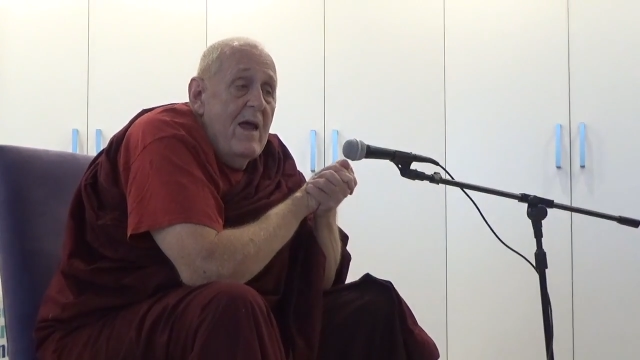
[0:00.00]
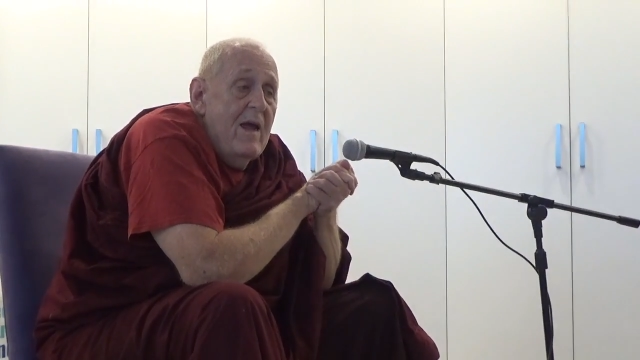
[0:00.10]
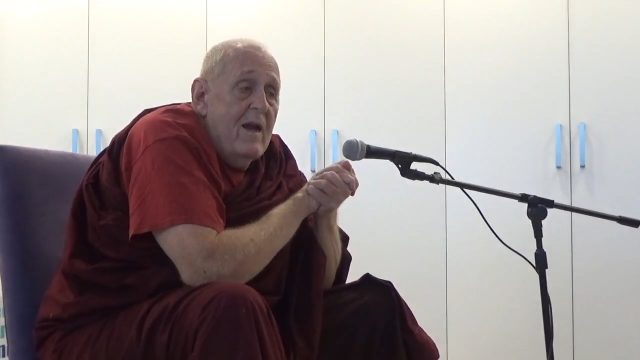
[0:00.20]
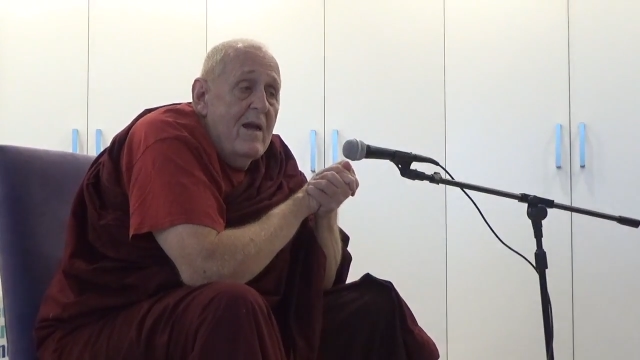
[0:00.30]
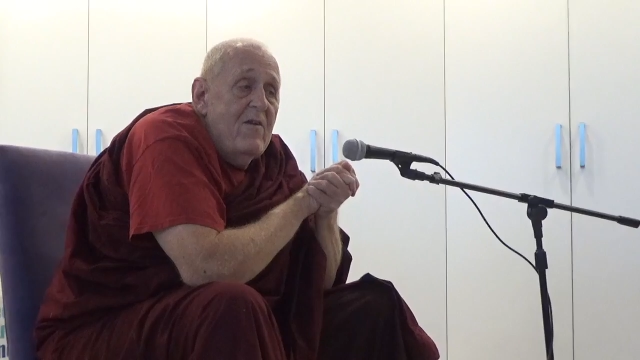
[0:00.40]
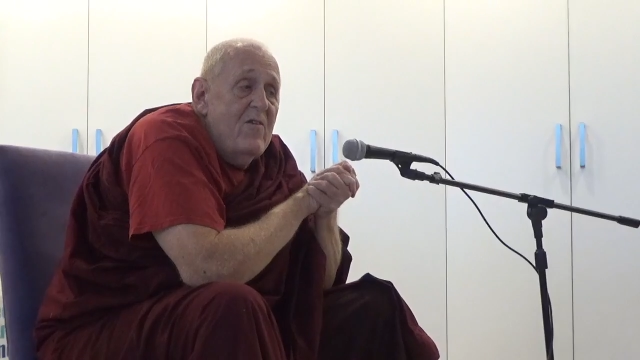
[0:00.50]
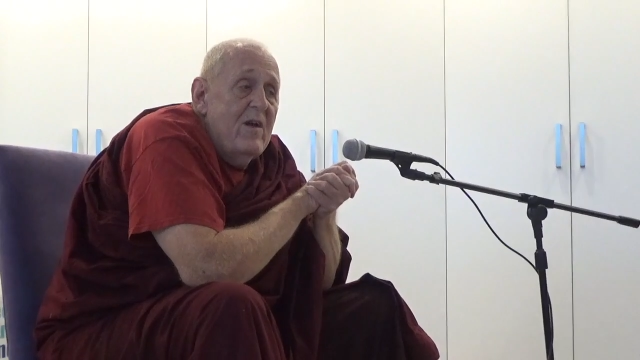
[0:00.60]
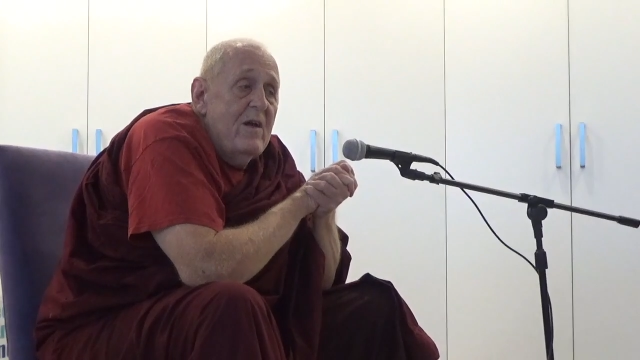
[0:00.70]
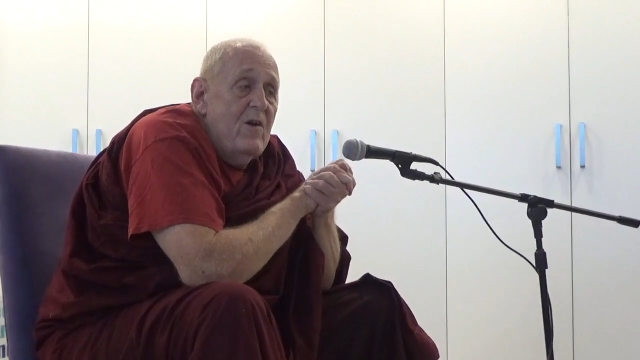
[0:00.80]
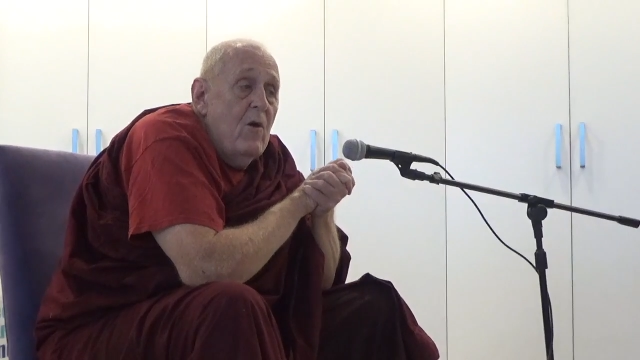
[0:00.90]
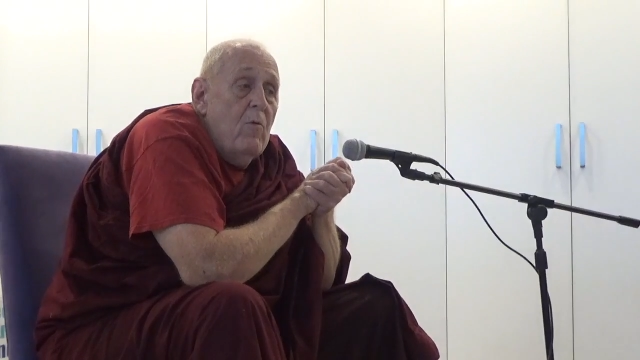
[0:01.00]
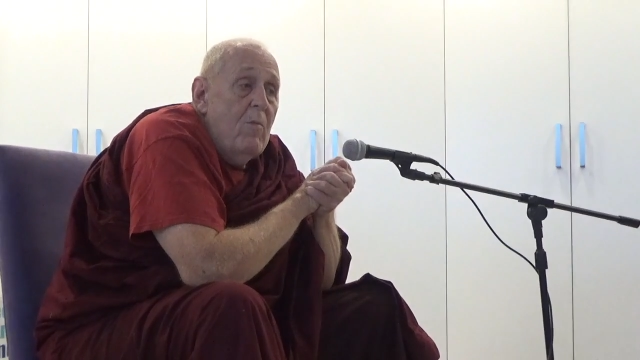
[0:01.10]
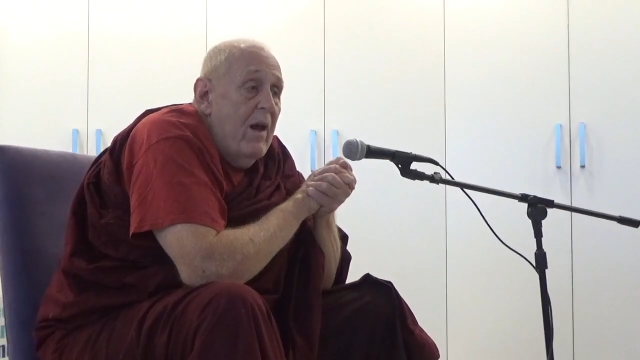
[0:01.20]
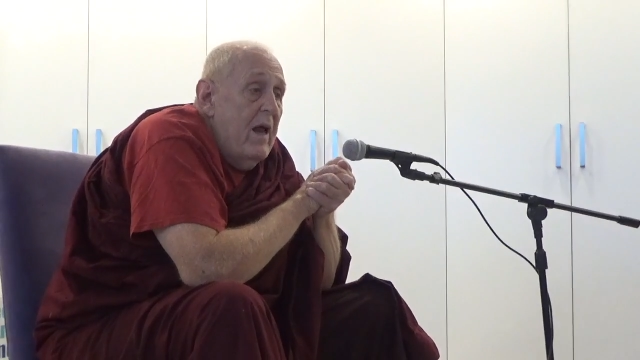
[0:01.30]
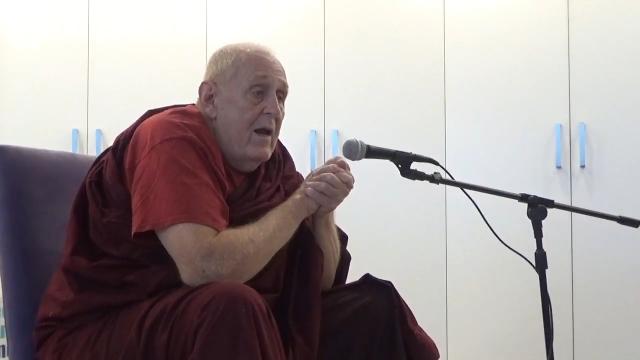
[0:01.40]
And I said, "Don't
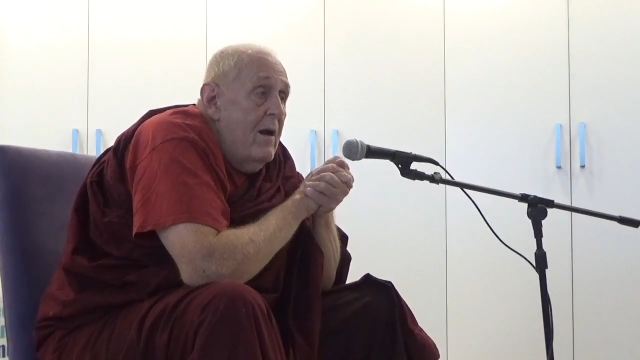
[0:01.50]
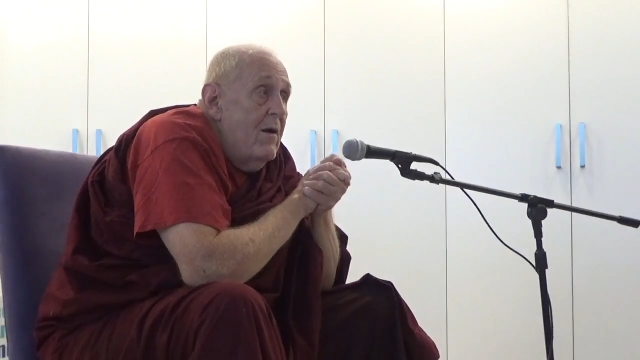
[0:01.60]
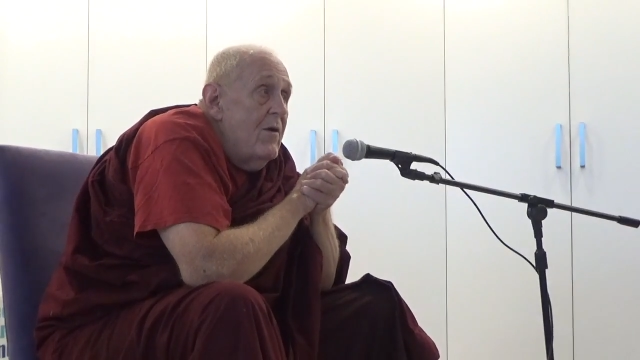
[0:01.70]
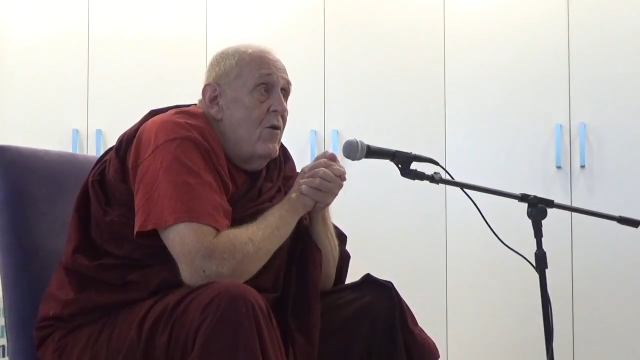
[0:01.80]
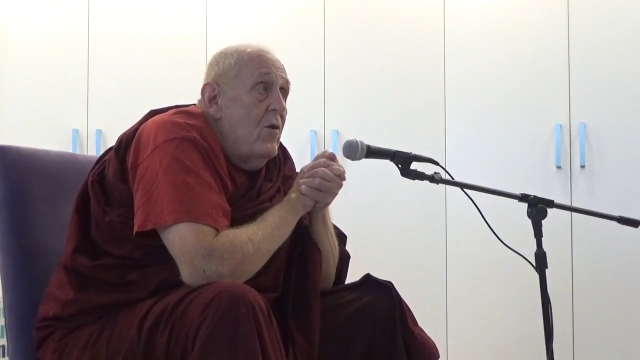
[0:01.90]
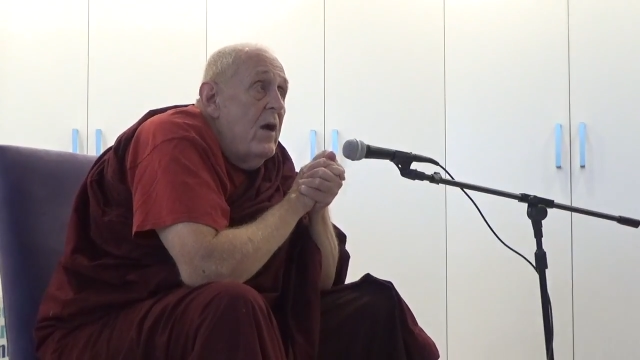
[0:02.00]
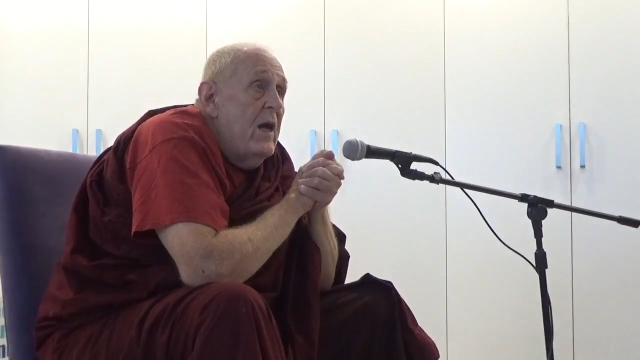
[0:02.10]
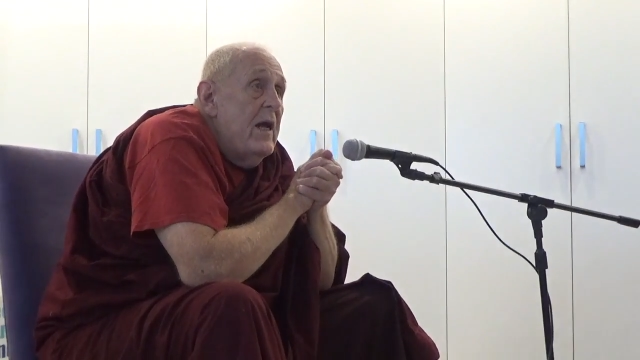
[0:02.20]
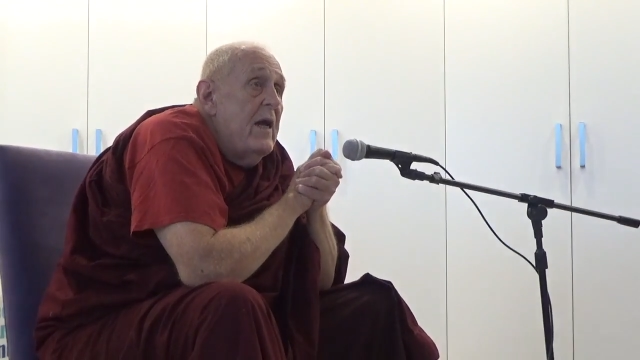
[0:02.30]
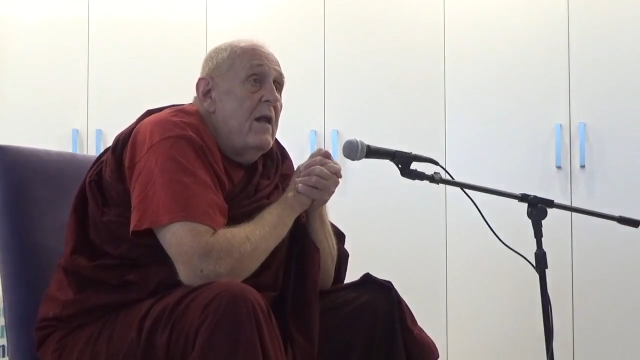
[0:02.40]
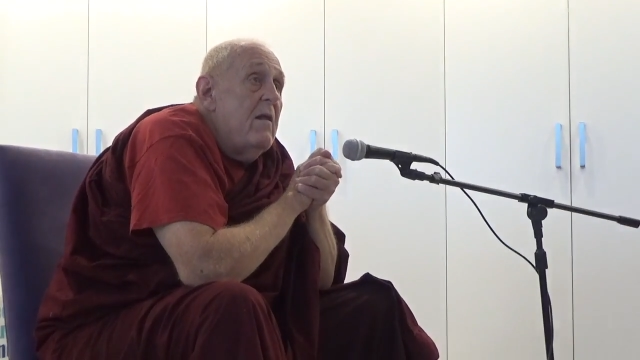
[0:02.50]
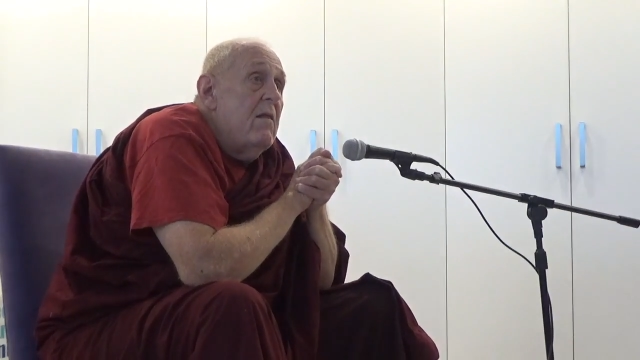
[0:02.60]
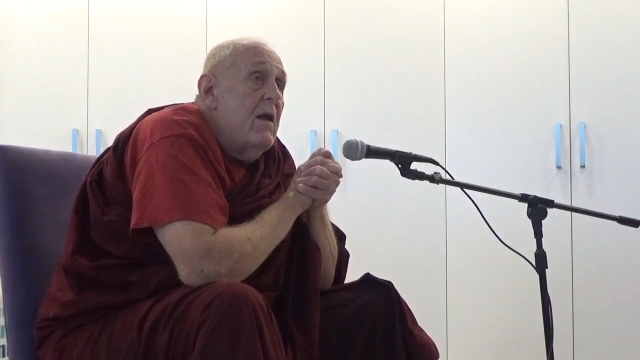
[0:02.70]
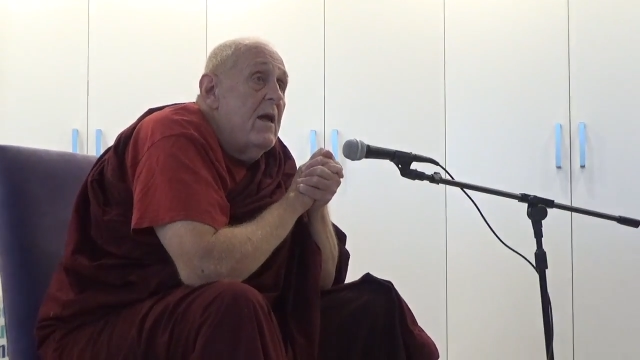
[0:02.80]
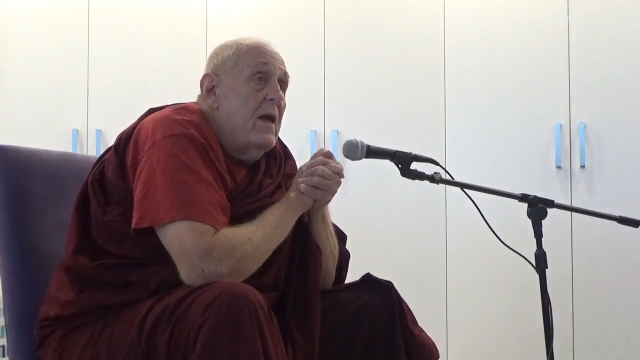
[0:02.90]
plan on doing
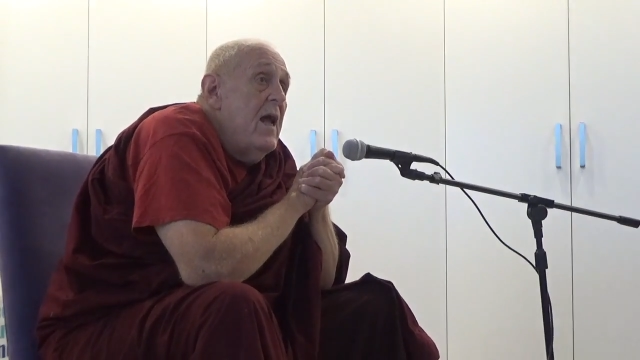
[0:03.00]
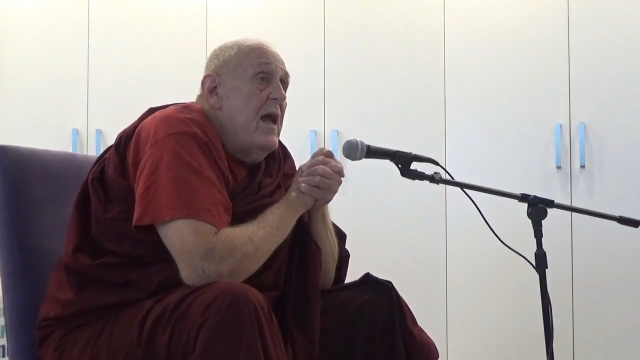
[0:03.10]
anything.